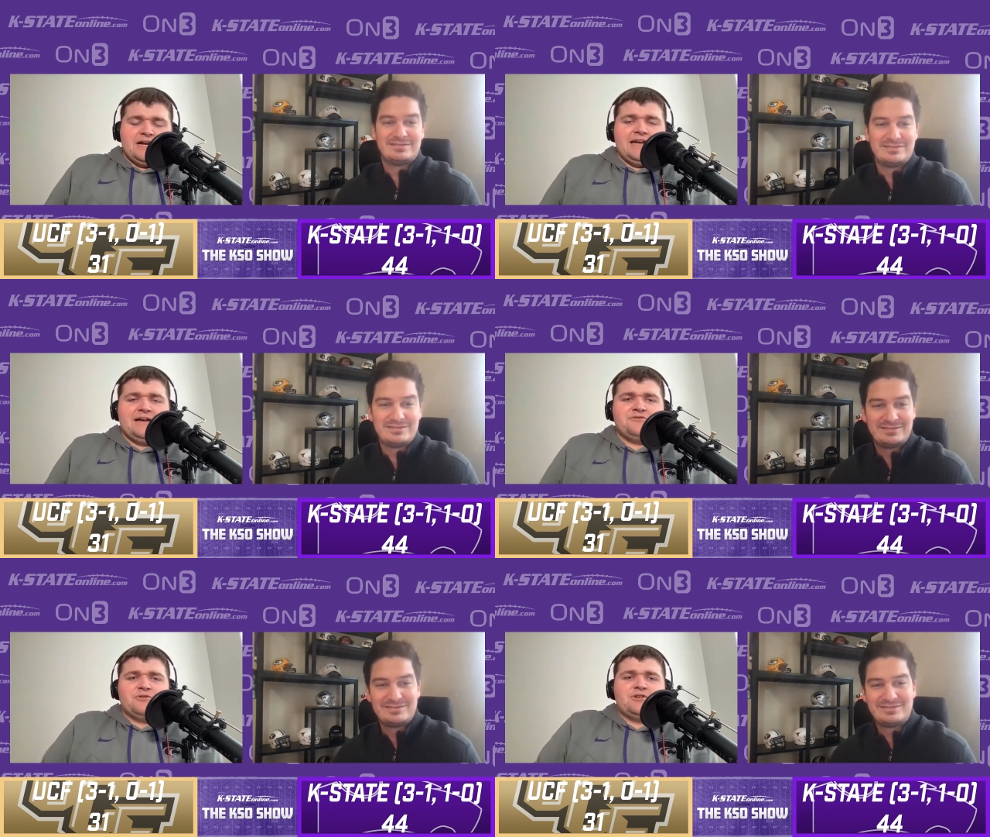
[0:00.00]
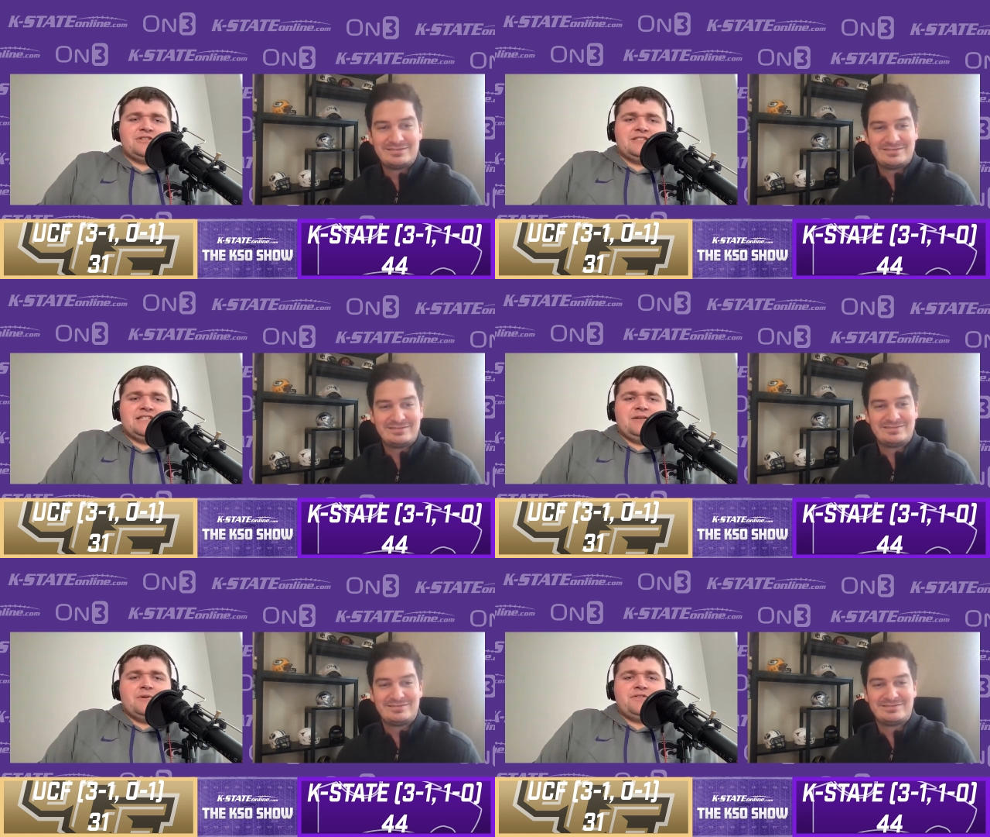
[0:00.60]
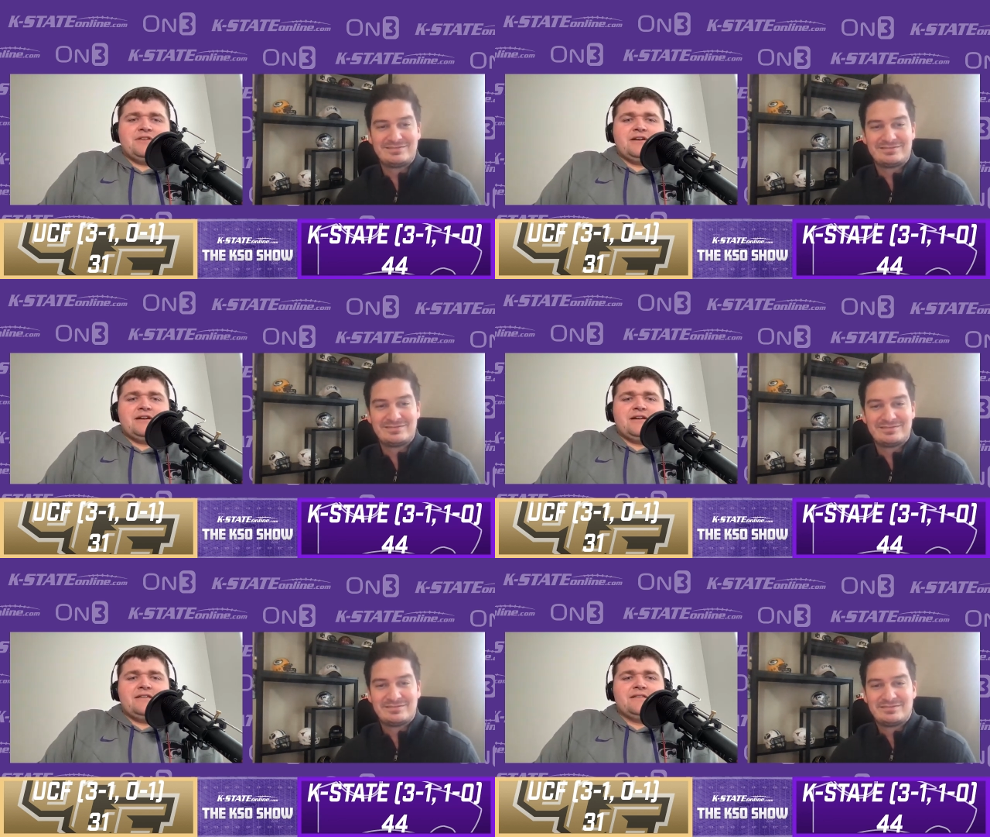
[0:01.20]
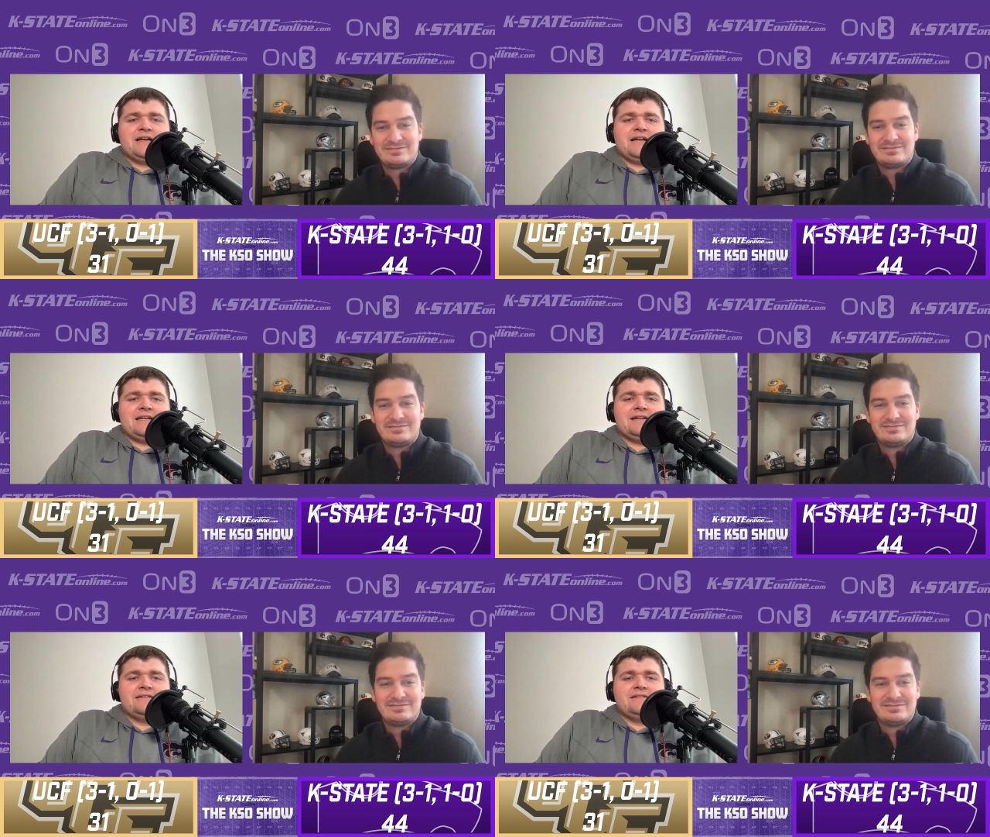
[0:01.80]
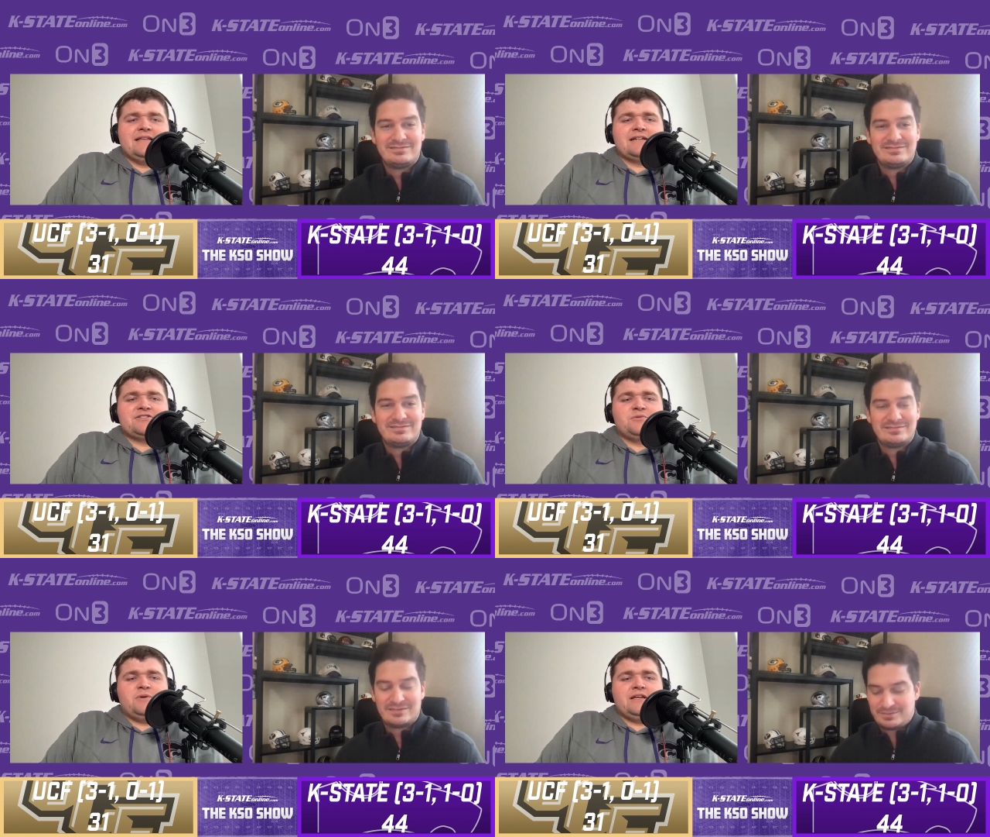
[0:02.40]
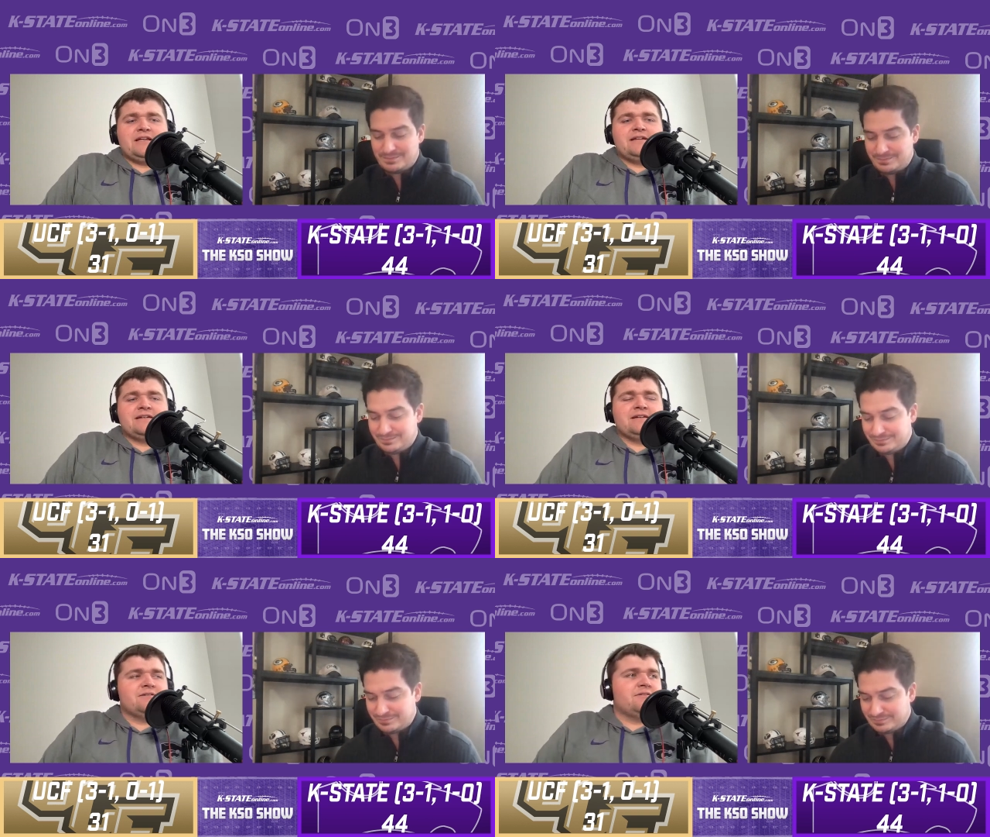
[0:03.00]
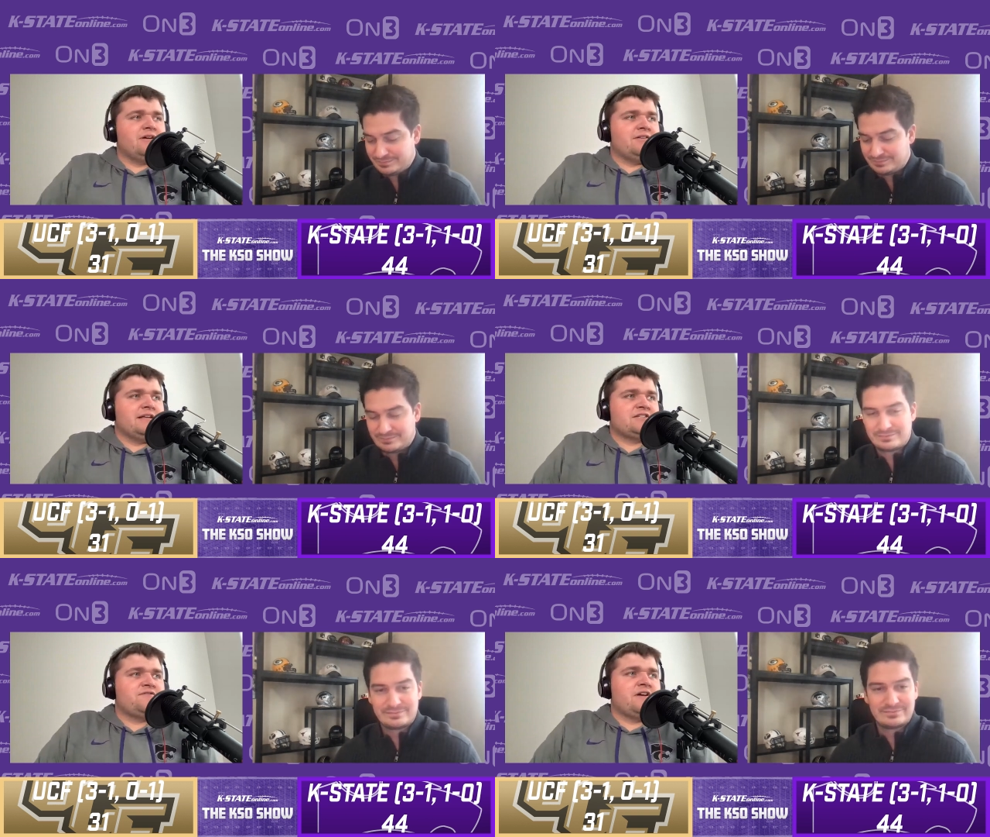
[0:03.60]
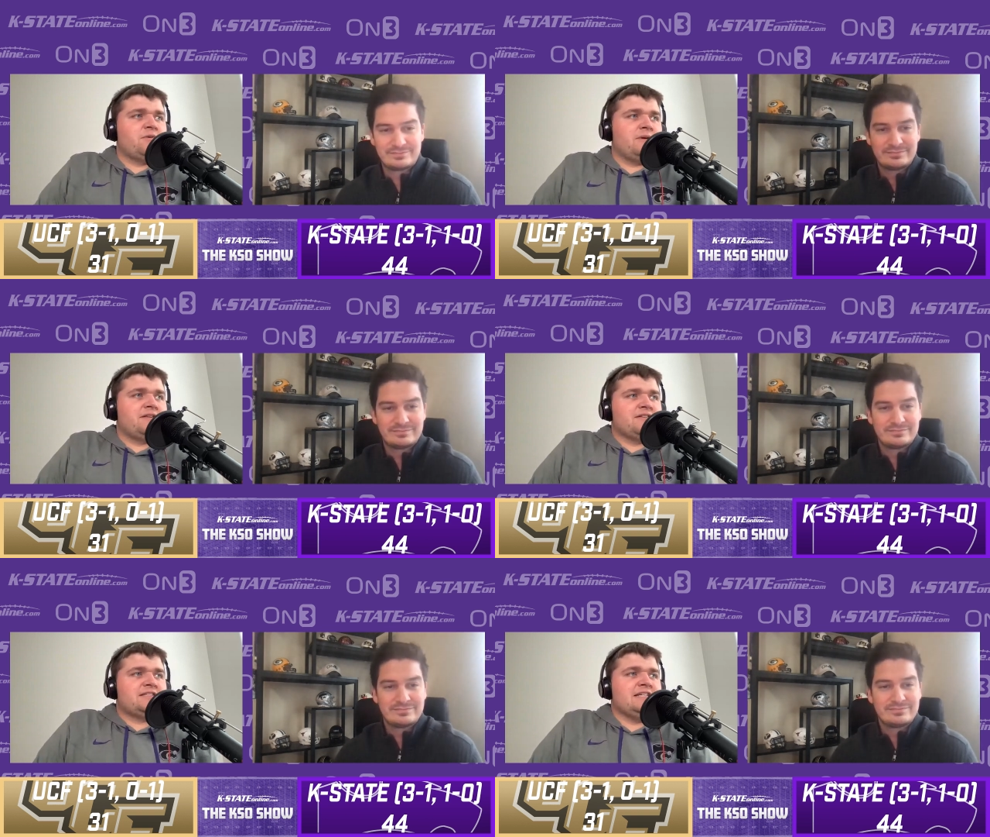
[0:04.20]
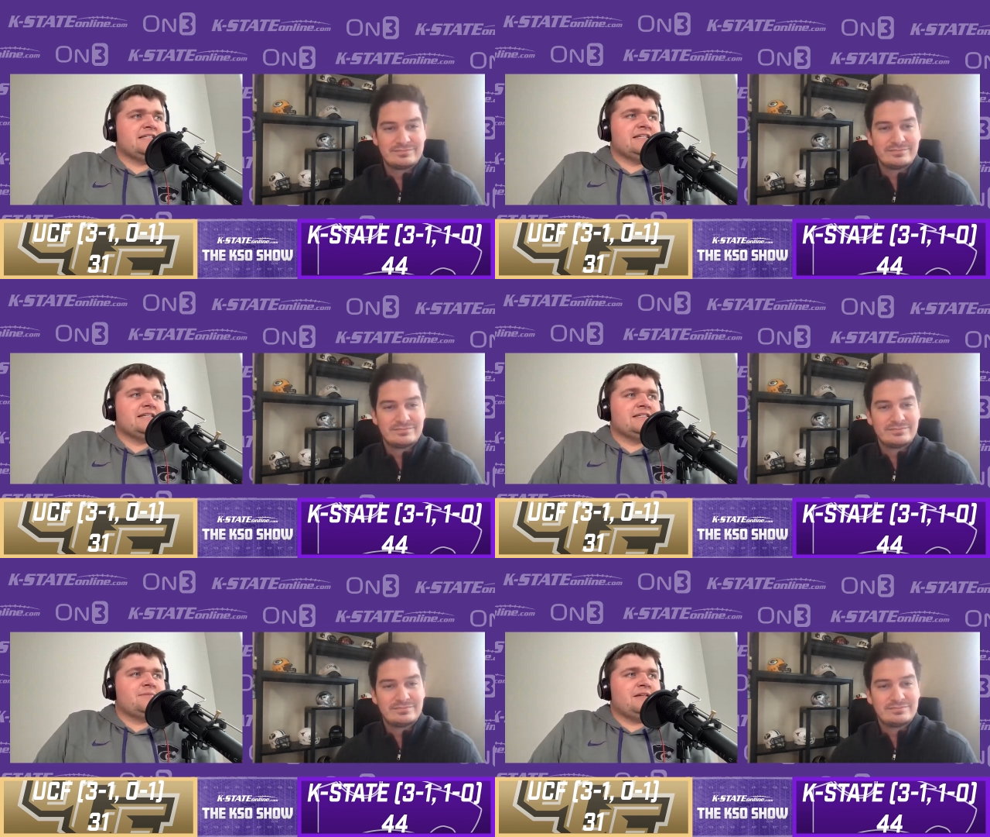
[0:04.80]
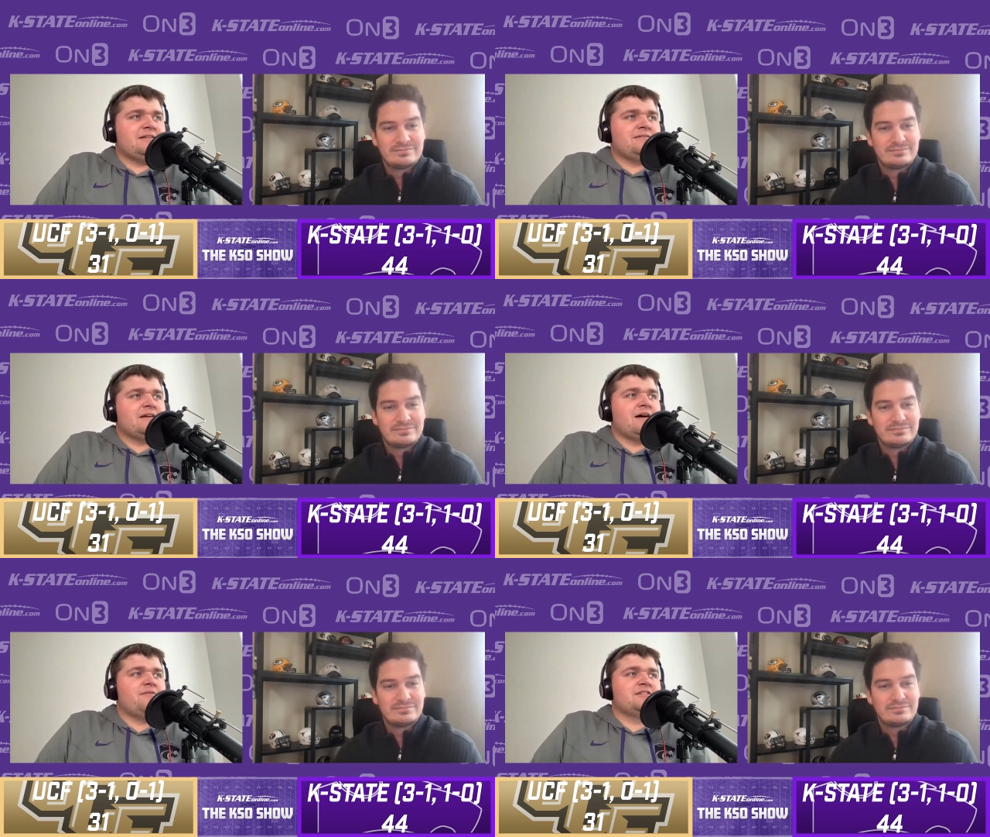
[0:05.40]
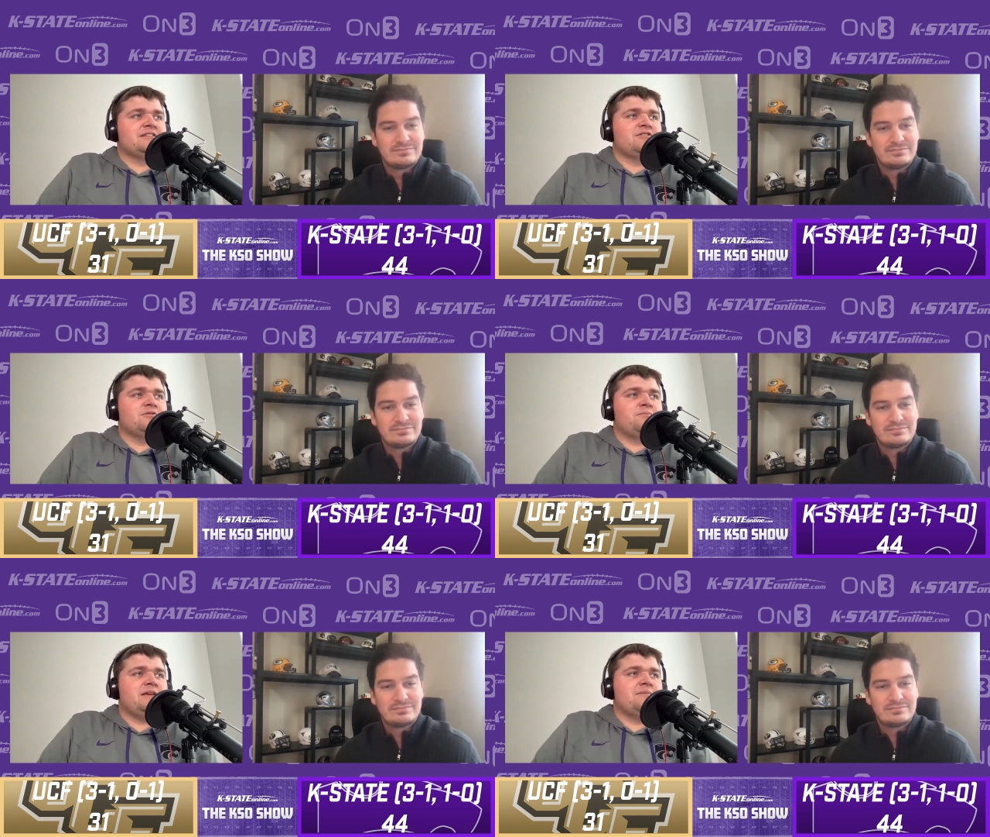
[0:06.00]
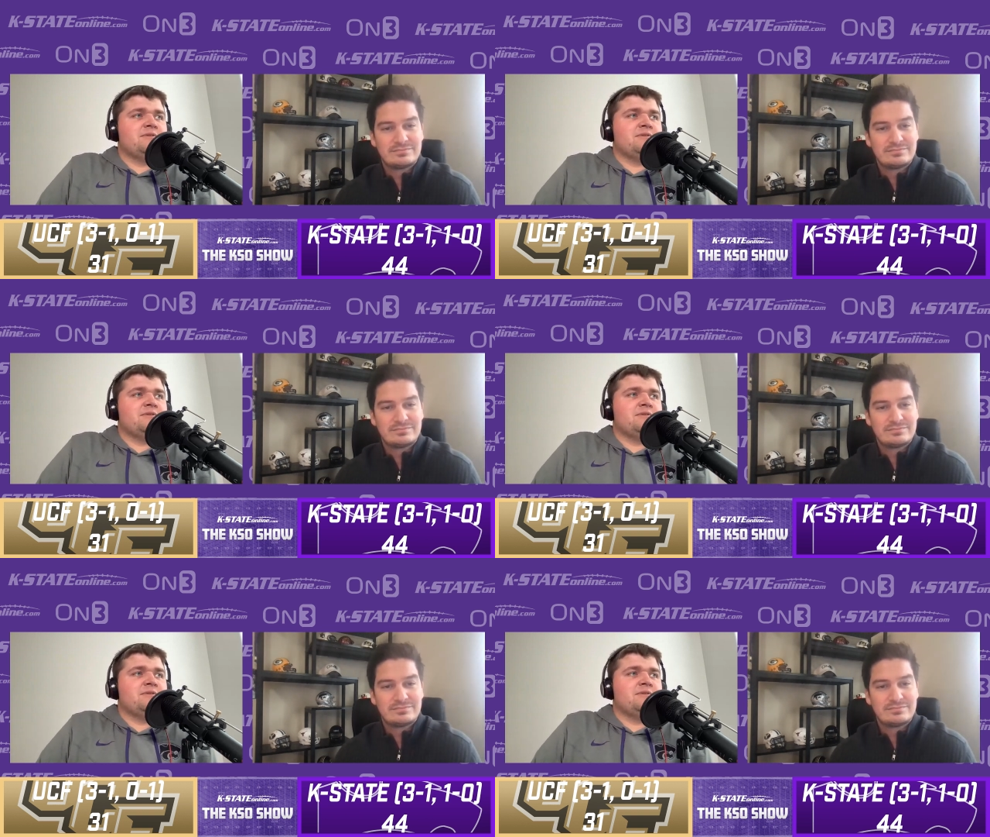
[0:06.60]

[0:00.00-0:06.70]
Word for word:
Speaker 1: to. I'd have to look to see what the like next week, uh, next final week of the season is. I mean, obviously they'll be at